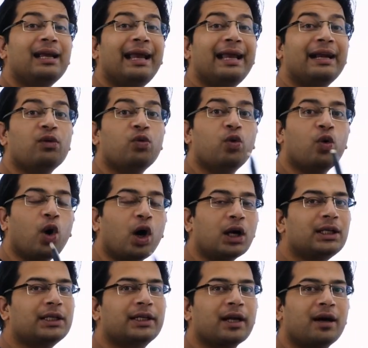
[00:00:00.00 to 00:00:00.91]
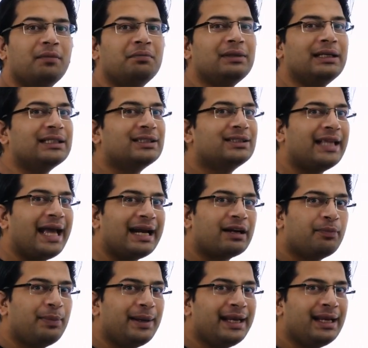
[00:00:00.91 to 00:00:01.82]
And what term is
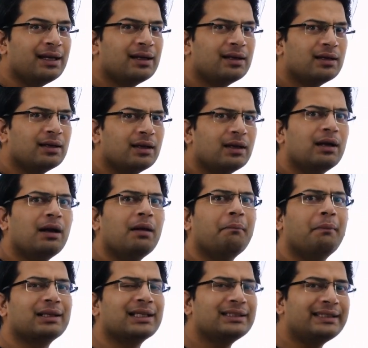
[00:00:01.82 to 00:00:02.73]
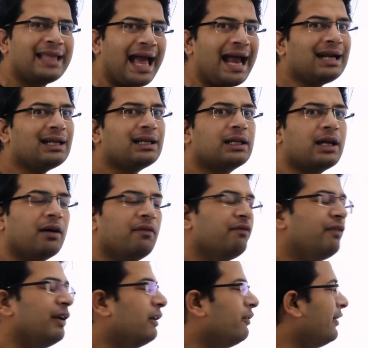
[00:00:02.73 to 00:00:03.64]
that be? But that
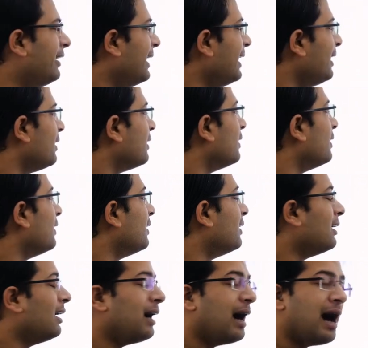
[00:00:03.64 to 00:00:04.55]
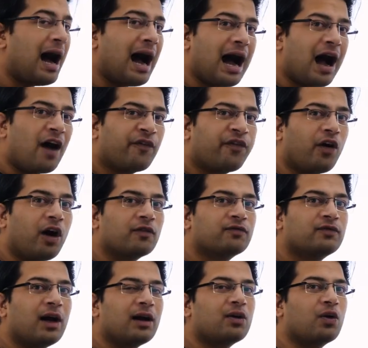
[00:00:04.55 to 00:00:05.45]
term will be half
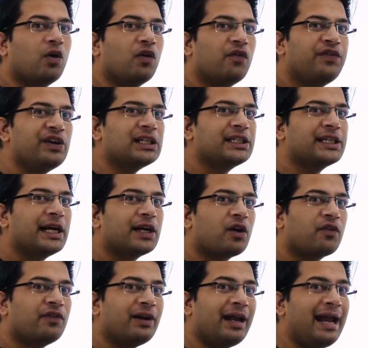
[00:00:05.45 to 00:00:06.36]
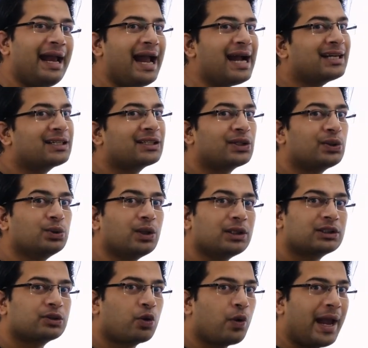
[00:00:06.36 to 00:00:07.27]
of the coefficient of x to
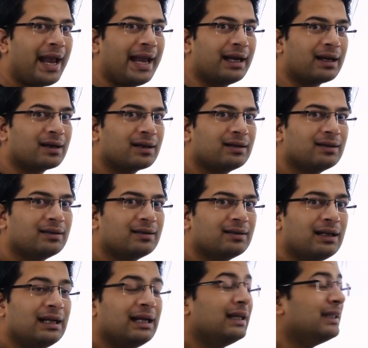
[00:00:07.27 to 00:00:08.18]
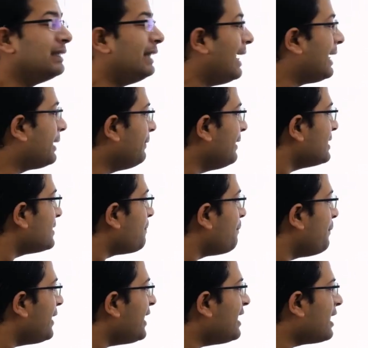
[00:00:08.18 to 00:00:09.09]
the square. That means
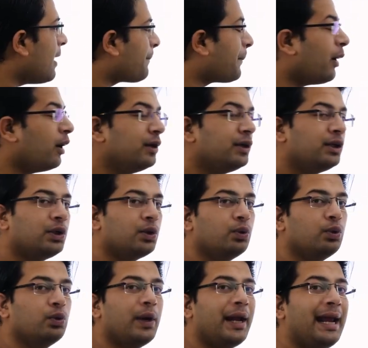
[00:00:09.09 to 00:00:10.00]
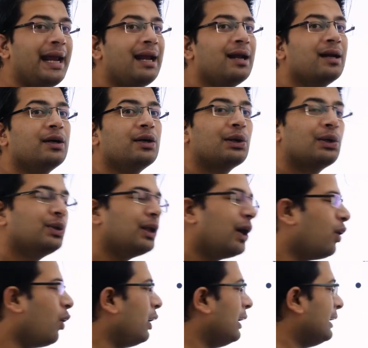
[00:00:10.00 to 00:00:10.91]
b upon 2a to
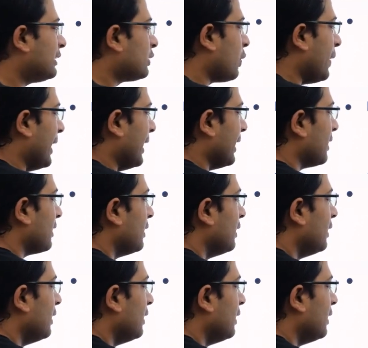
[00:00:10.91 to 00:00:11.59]
the whole square.